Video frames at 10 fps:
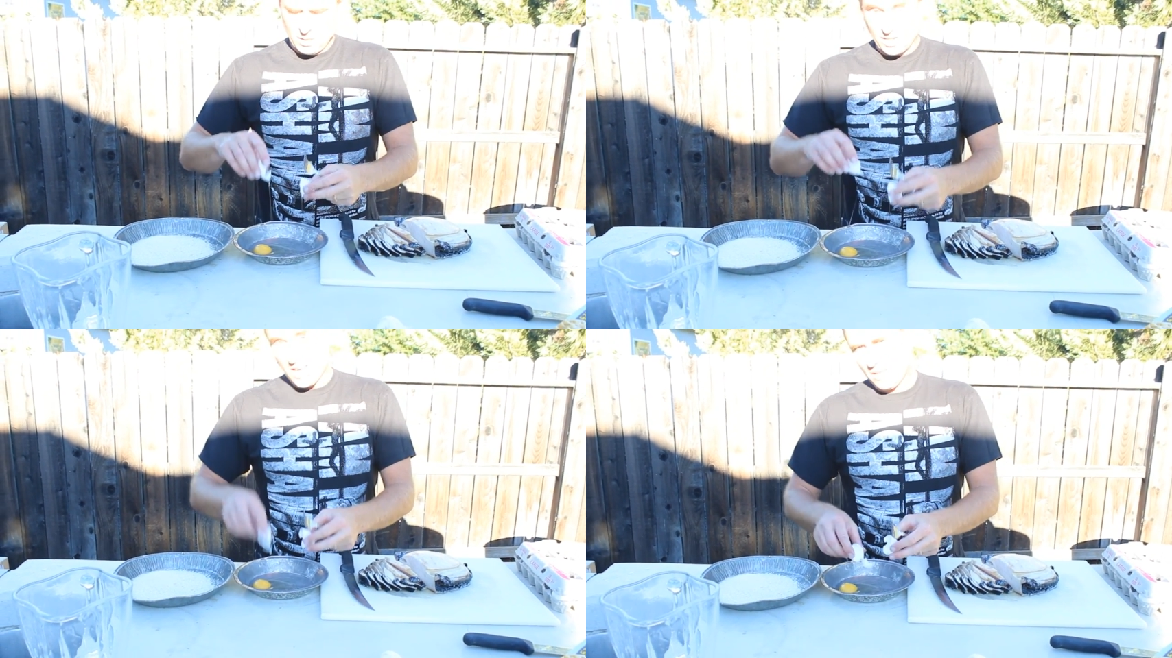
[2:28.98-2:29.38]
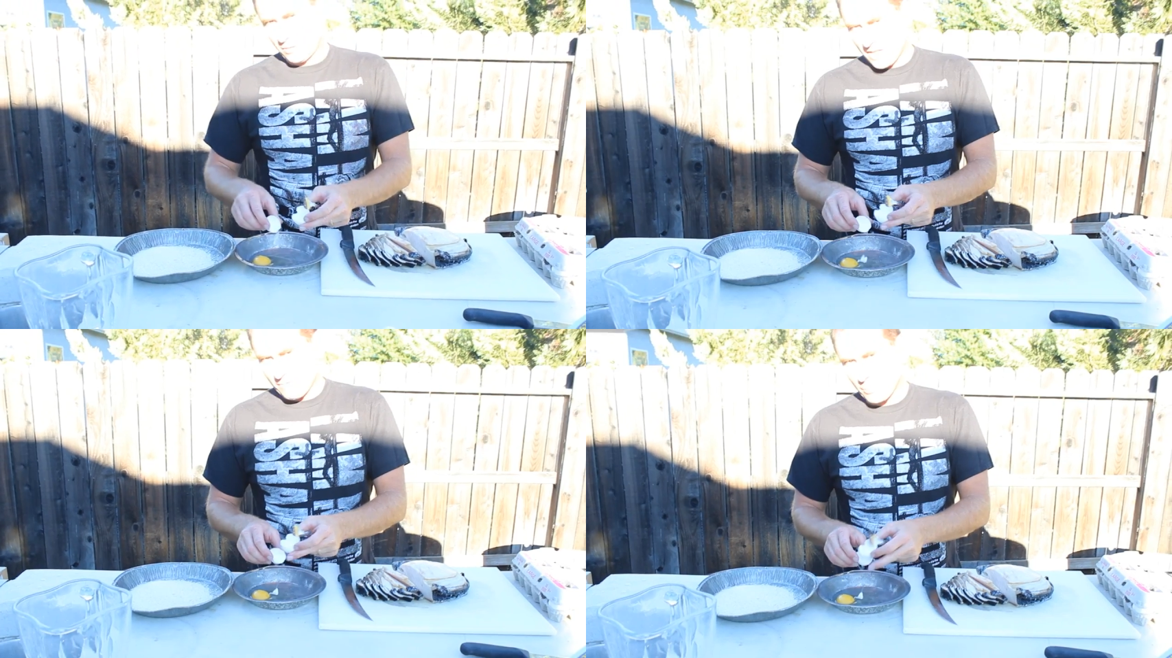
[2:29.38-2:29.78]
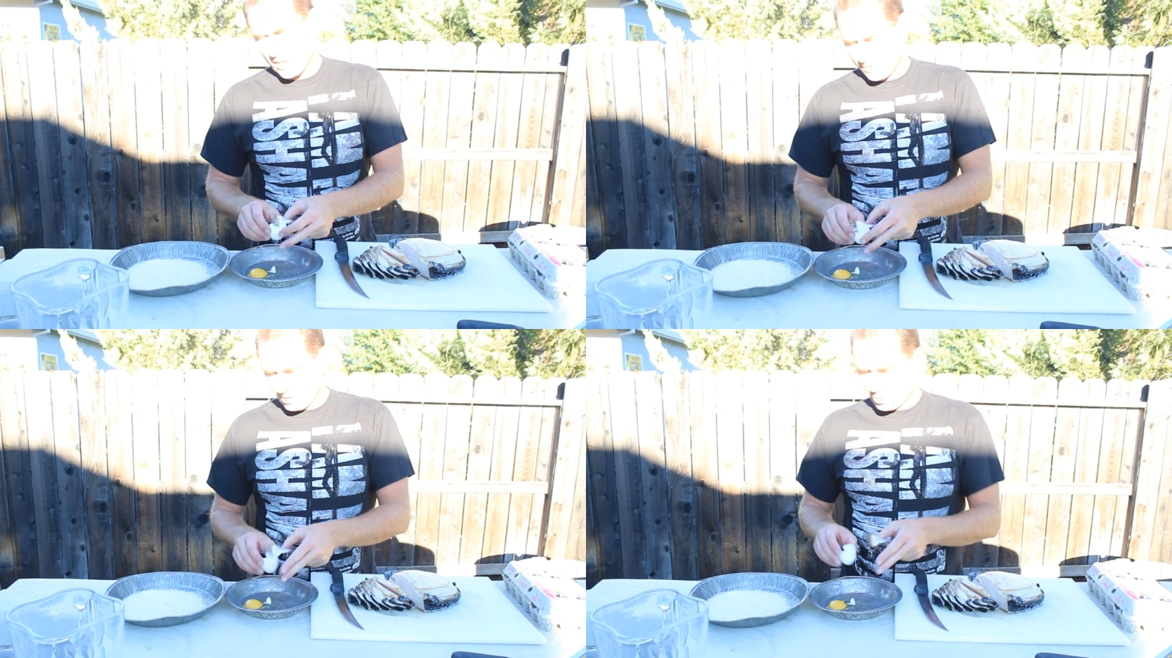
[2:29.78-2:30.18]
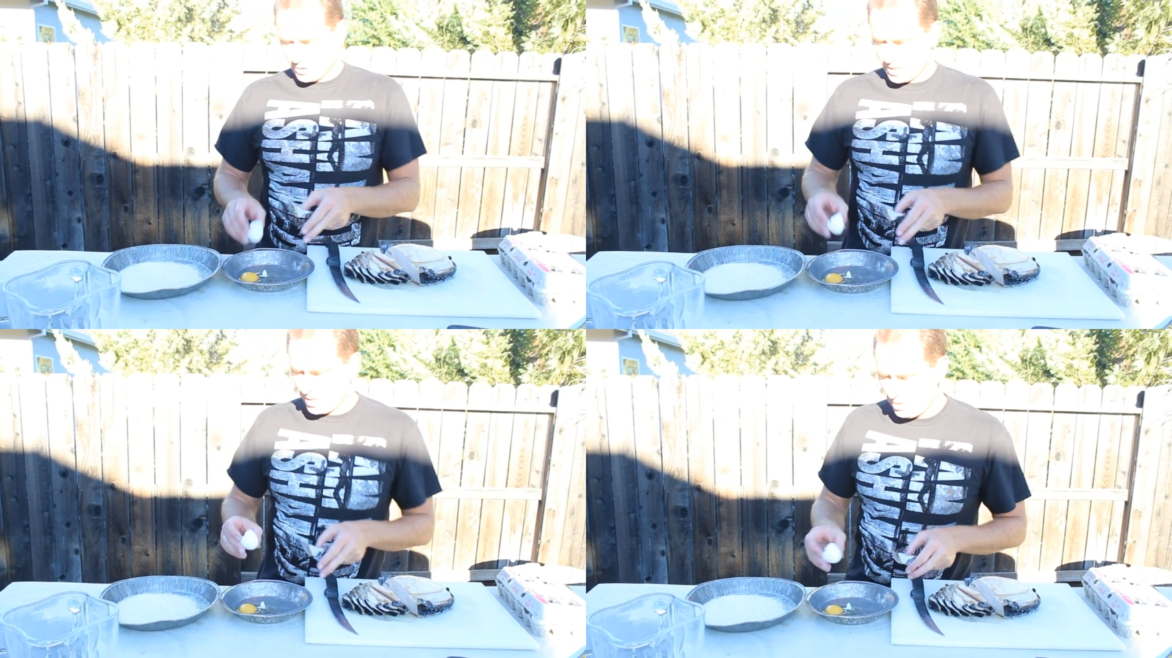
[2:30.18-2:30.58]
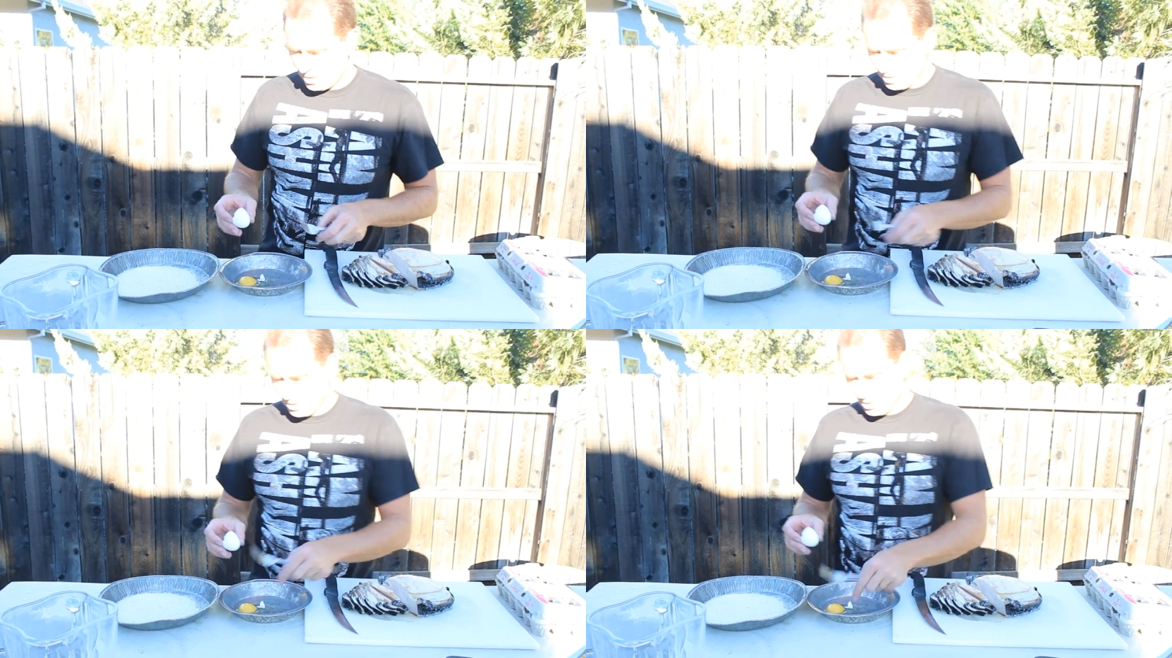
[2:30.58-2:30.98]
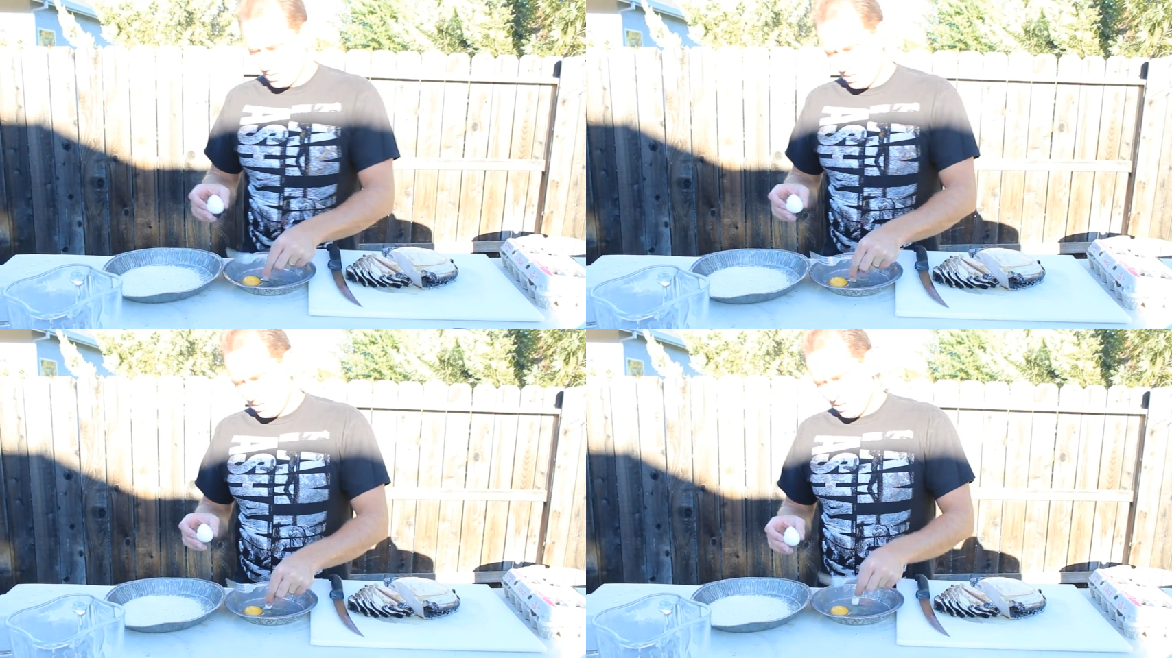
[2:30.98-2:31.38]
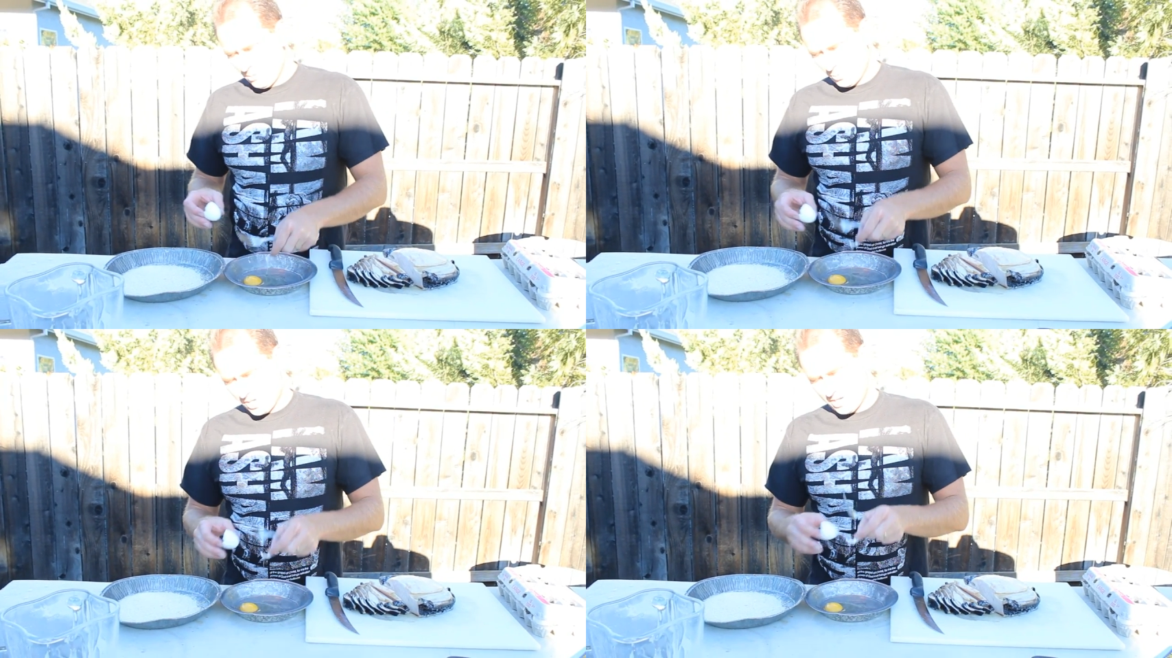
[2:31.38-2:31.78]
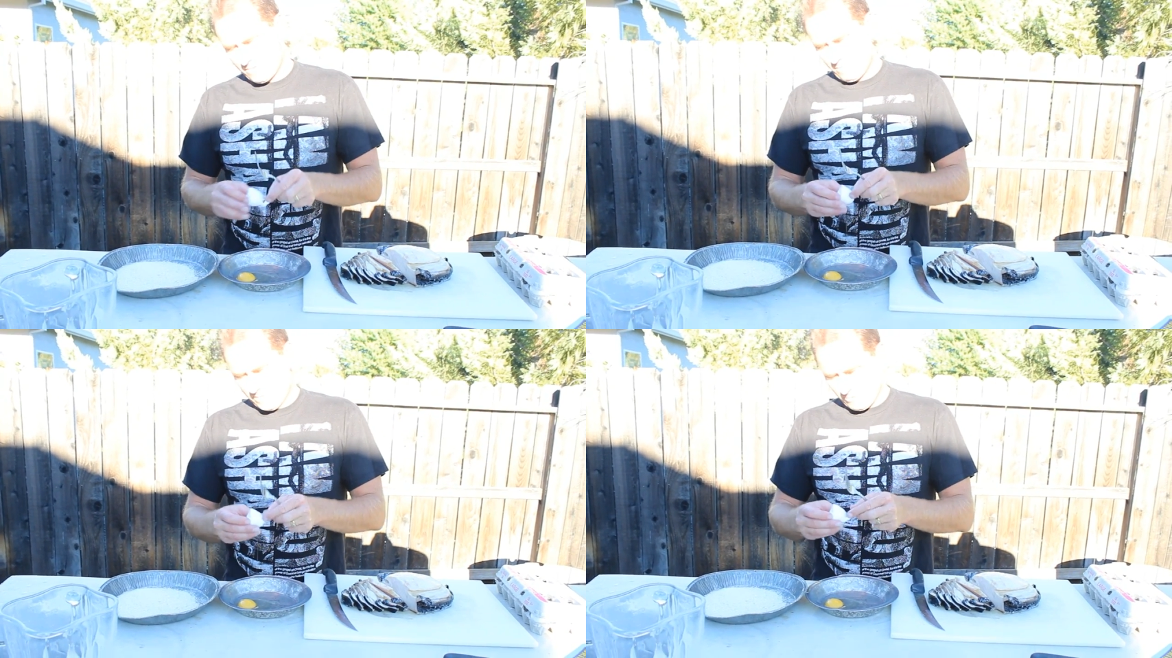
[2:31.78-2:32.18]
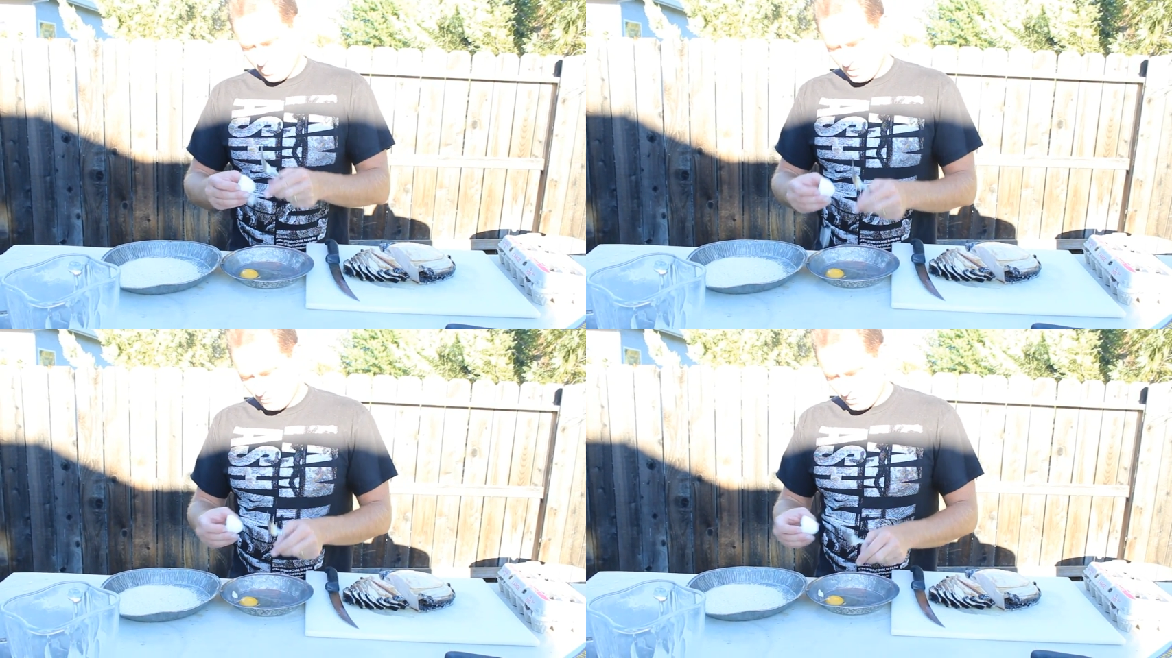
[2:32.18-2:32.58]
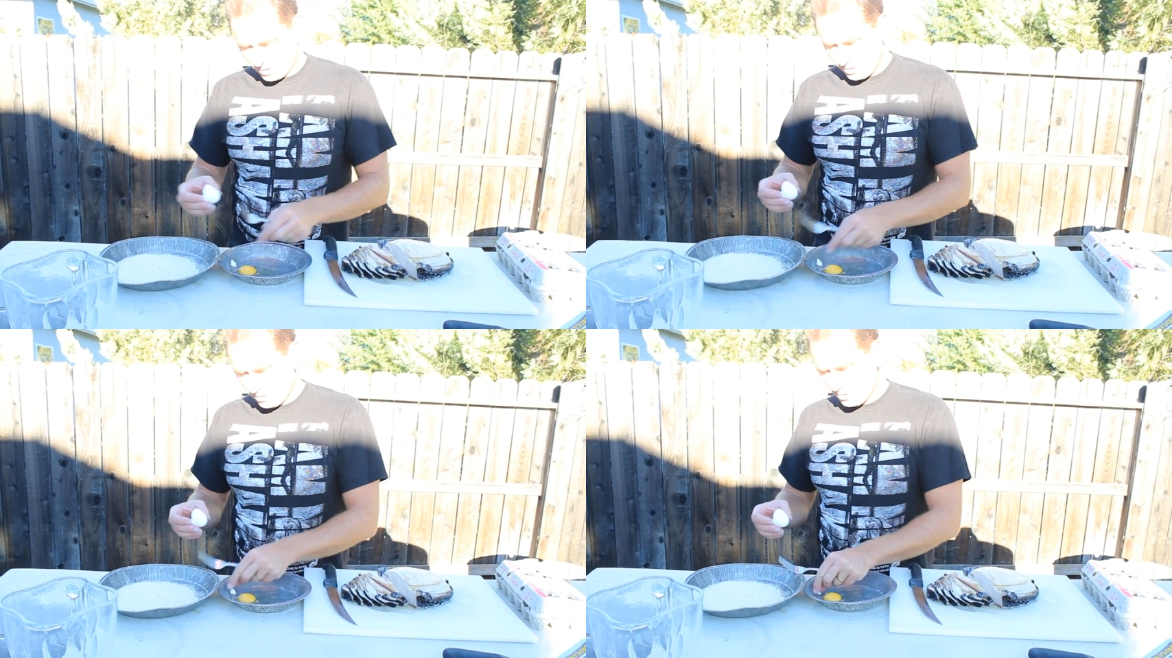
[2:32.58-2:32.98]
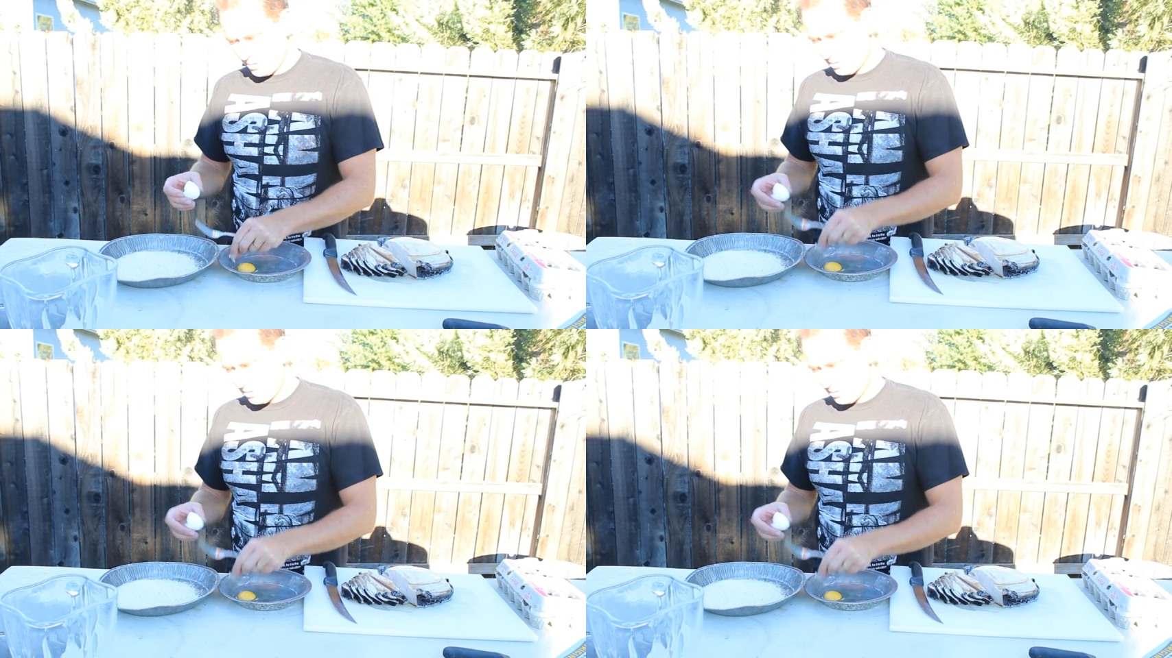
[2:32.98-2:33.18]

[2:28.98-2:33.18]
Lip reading: No face is visible, so there are no lips to read.